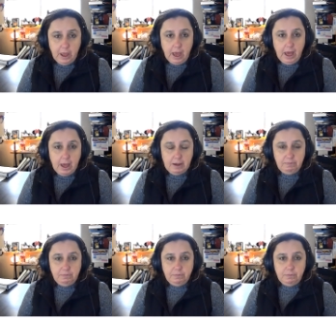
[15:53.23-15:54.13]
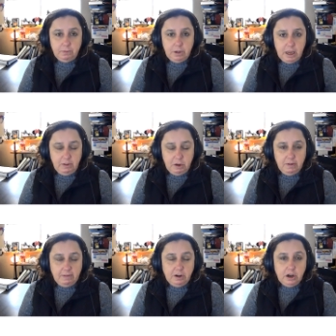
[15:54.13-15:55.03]
Um, if you
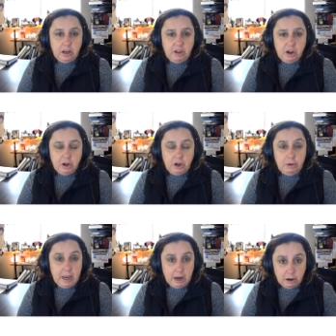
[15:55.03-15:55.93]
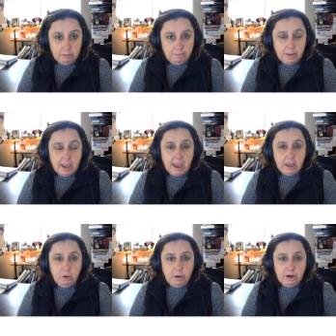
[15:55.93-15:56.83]
ever, if you're new here
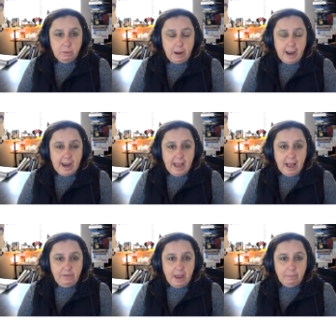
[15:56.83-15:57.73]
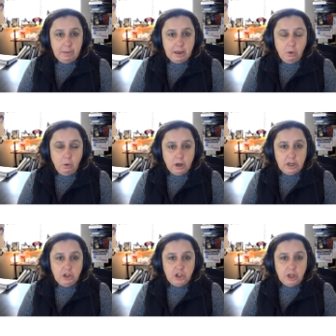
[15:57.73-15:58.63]
and you wonder why I have that big
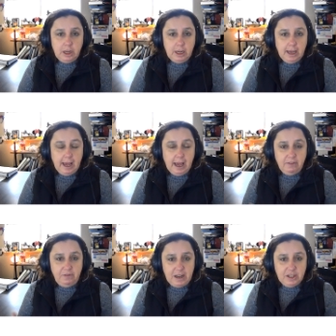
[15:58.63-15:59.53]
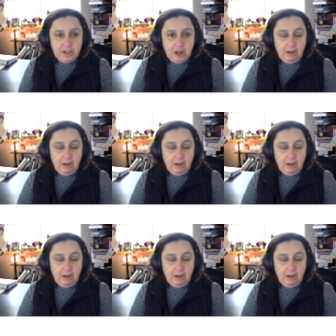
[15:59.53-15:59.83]
orange uh, fenced off